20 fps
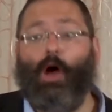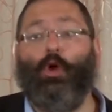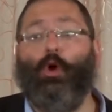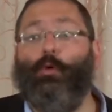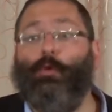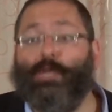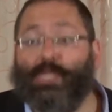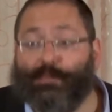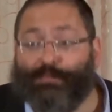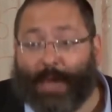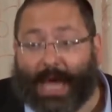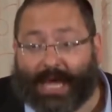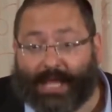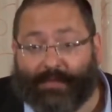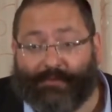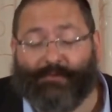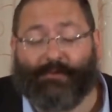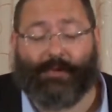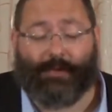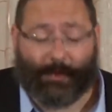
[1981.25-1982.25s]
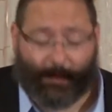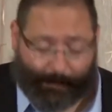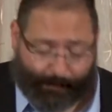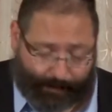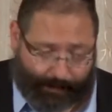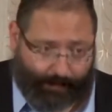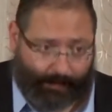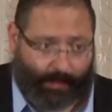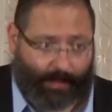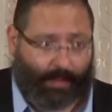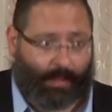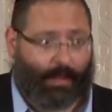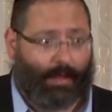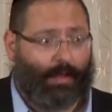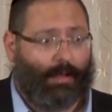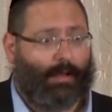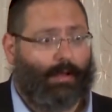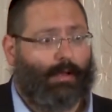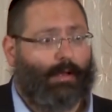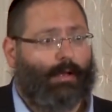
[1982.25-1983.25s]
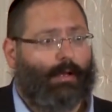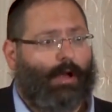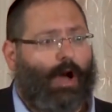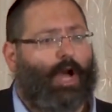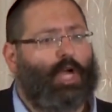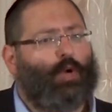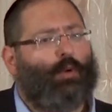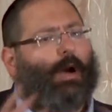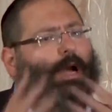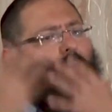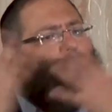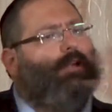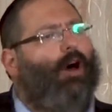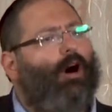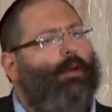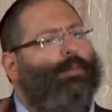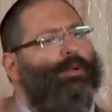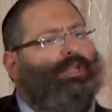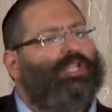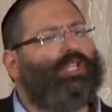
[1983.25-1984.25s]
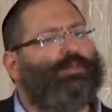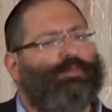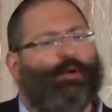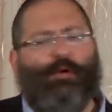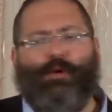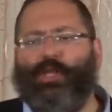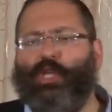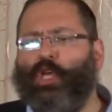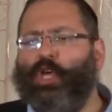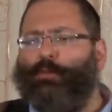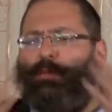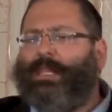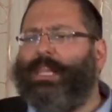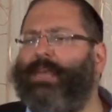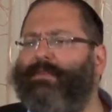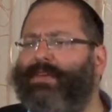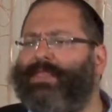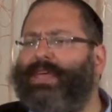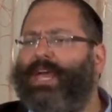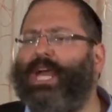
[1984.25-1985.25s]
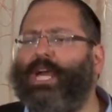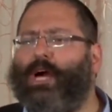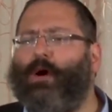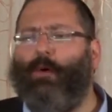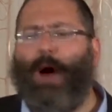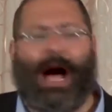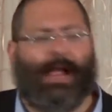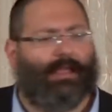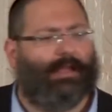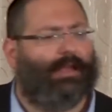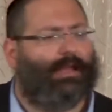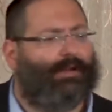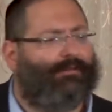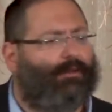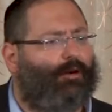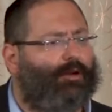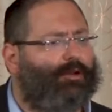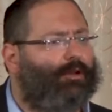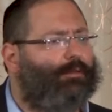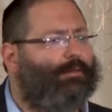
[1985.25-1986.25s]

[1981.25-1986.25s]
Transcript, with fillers: Are you respectful? Are you a global spirit? Do you believe in the equality of all